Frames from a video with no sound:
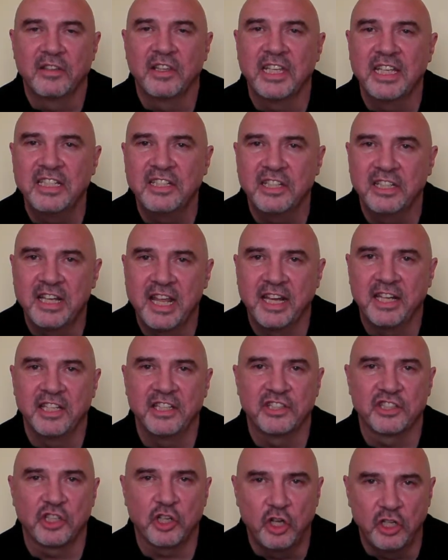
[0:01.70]
the internet
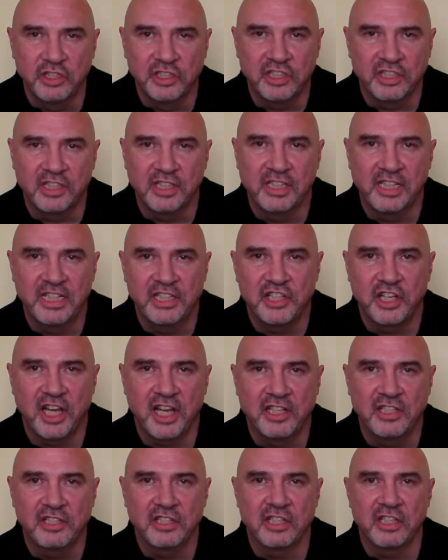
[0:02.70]
is constantly
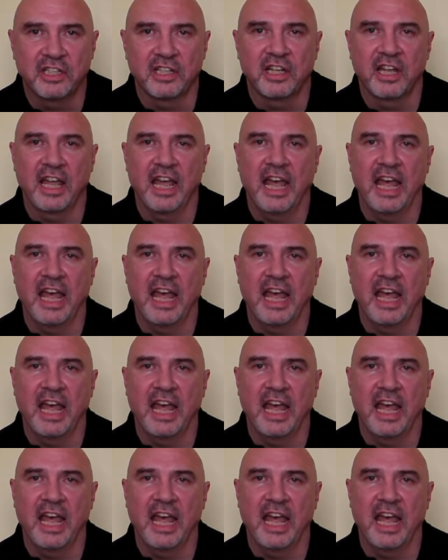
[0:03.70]
changing,